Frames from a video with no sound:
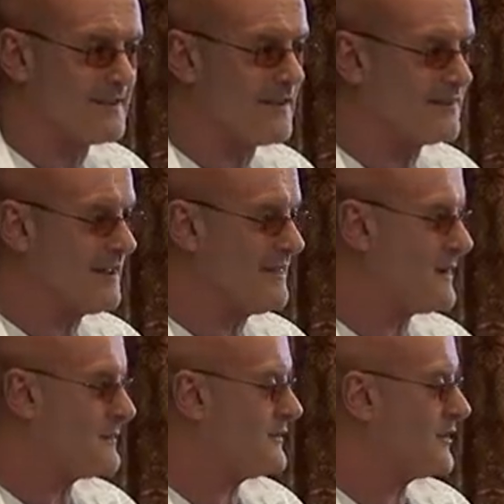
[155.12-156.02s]
They've done
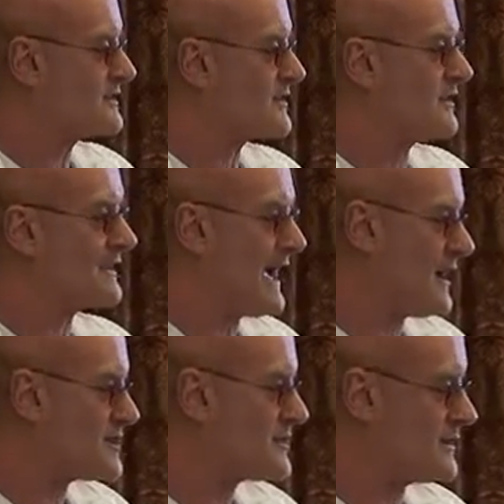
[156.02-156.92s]
that before. It's called
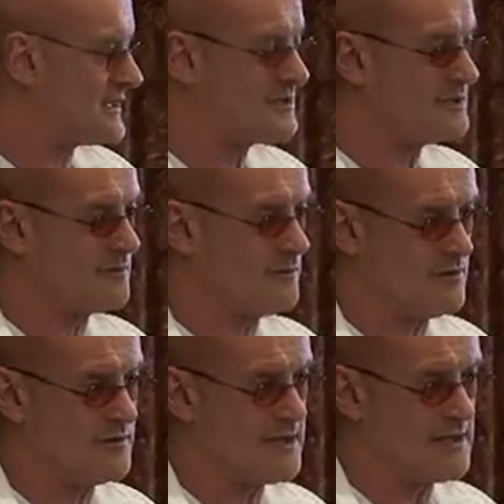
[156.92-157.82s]
Auschwitz and
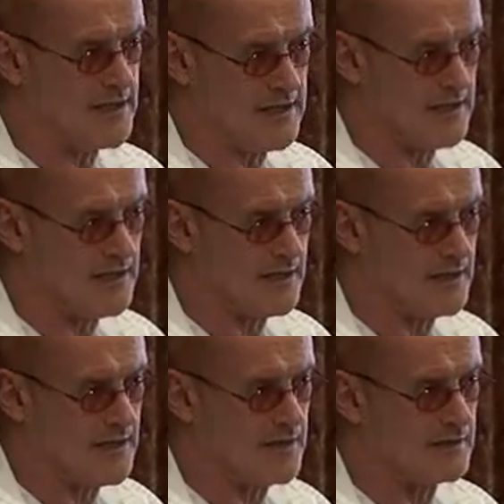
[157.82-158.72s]
Wounded
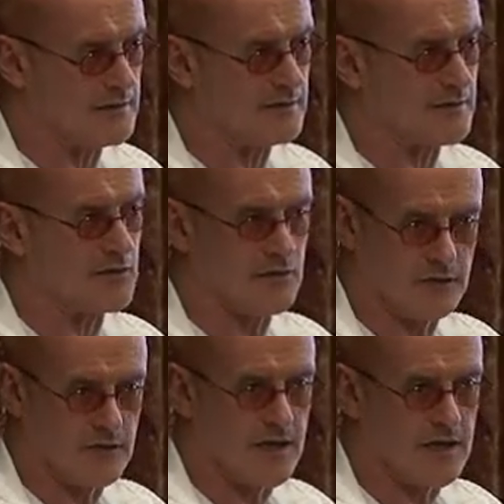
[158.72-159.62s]
Knee and
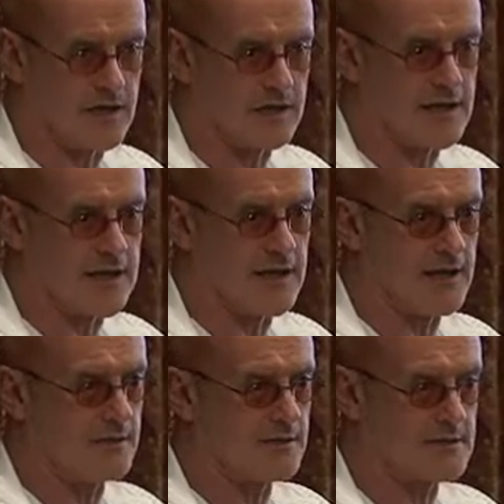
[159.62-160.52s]
Gulag,
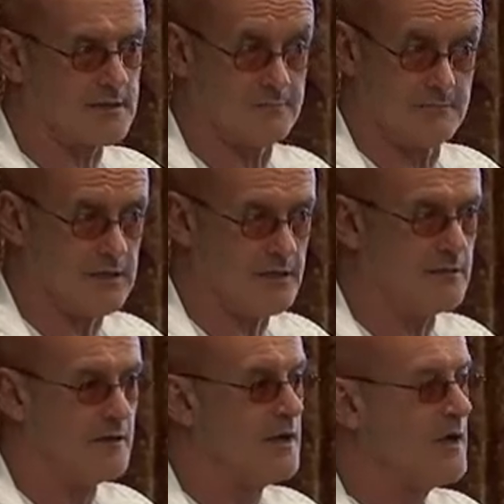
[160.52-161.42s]
and
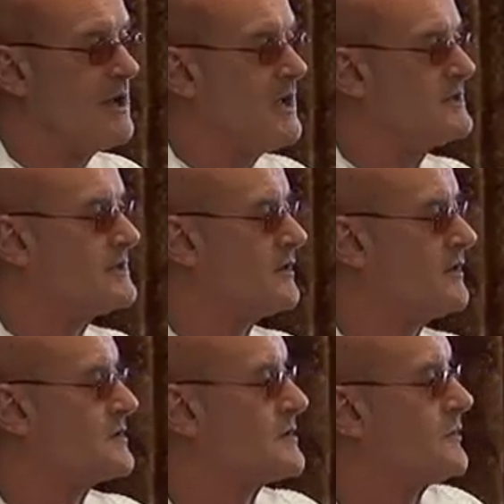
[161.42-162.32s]

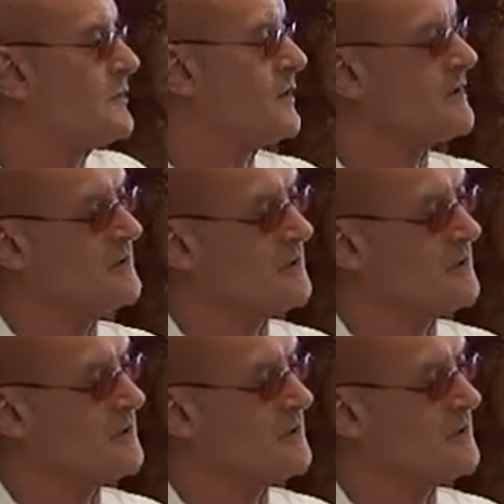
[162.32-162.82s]
So work in